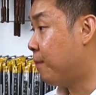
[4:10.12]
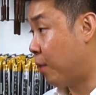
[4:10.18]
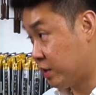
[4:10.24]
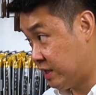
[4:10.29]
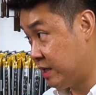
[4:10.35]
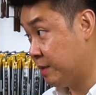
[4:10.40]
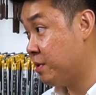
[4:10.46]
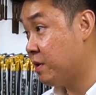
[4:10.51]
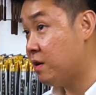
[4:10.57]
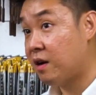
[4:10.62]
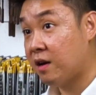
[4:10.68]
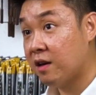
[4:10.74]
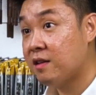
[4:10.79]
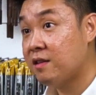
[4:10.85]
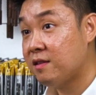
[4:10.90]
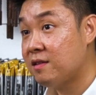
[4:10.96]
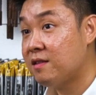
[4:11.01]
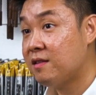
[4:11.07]
Possible.
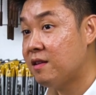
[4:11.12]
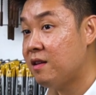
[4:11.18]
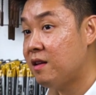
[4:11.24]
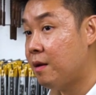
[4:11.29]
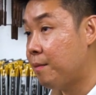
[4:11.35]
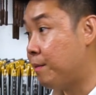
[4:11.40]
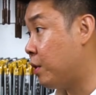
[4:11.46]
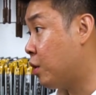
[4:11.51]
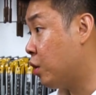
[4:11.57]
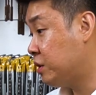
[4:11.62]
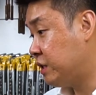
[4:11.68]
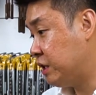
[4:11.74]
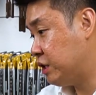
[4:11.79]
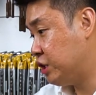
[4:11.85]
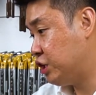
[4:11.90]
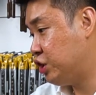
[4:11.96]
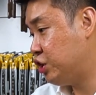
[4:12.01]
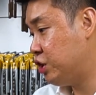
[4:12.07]
Because
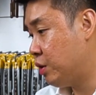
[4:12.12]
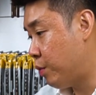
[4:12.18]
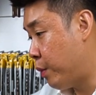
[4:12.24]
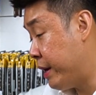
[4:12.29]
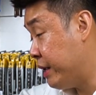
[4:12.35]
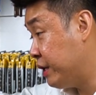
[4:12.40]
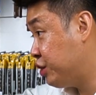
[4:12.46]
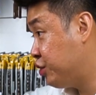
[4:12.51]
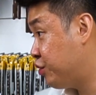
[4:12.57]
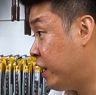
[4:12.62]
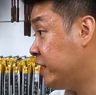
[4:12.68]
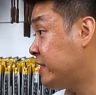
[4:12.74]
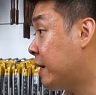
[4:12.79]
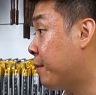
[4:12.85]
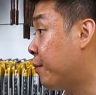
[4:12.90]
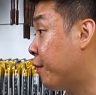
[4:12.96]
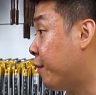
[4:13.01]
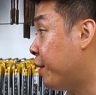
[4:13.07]
it's when it
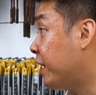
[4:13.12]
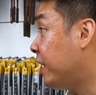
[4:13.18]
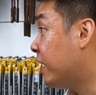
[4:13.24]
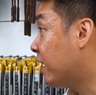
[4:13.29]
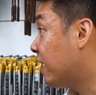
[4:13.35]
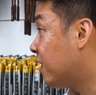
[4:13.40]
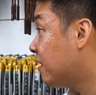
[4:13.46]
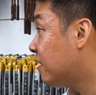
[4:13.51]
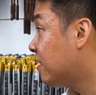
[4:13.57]
dries up already,